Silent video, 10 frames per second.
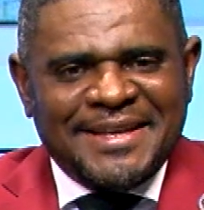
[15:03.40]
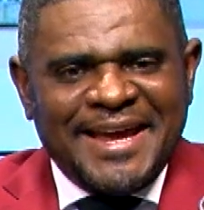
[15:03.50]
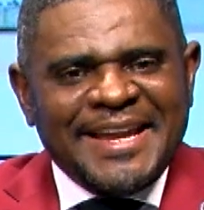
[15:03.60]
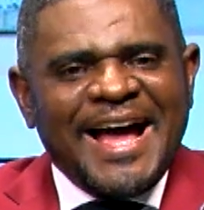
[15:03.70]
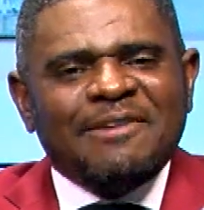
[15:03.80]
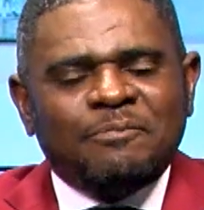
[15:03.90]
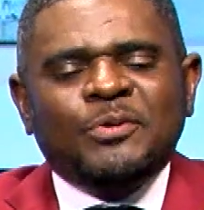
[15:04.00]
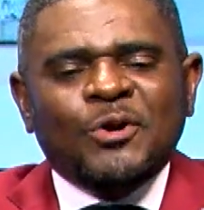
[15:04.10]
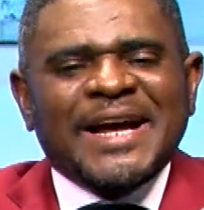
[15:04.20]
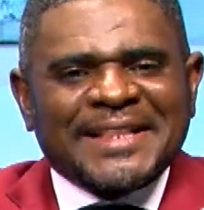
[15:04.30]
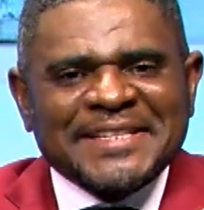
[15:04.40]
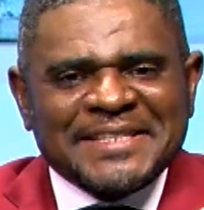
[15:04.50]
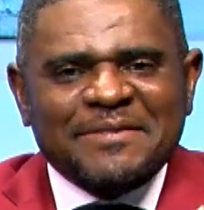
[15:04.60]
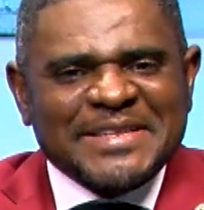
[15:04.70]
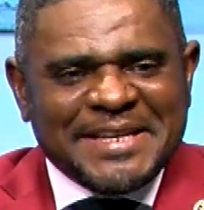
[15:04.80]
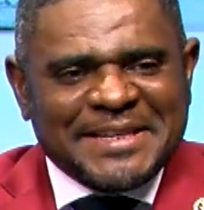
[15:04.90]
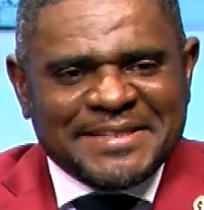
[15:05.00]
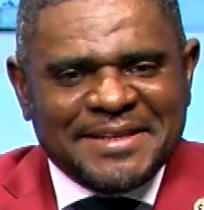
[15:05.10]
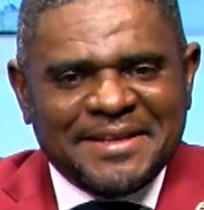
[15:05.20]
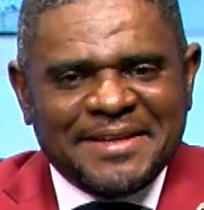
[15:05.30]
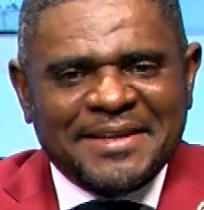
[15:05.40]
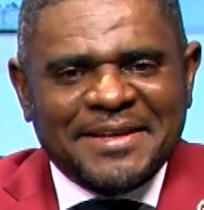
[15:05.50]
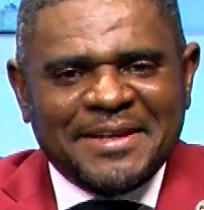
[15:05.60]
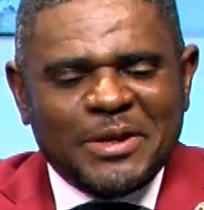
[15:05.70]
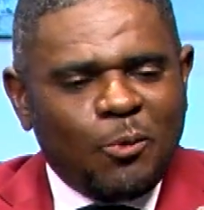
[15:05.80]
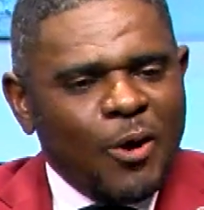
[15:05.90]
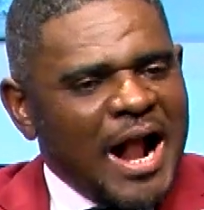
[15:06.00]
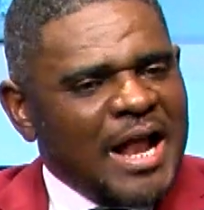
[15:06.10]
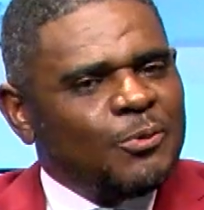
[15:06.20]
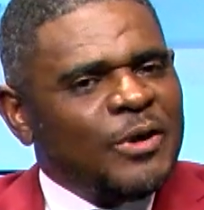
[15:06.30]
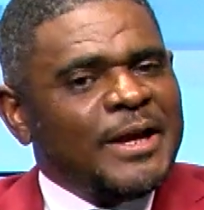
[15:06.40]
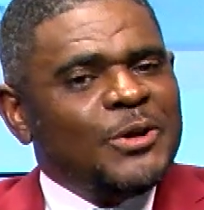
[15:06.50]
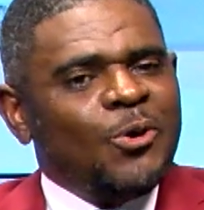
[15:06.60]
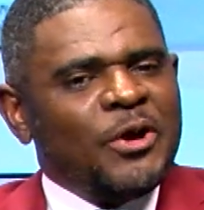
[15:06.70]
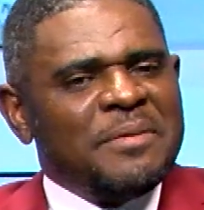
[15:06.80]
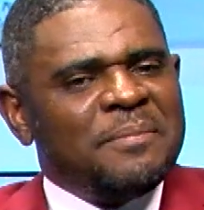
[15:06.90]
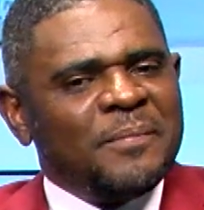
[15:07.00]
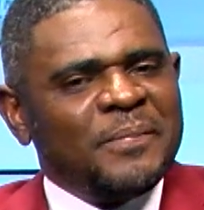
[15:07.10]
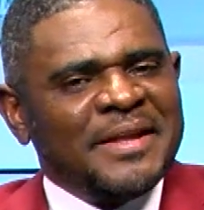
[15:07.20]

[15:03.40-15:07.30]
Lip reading: and have product and services, the world will ignore him.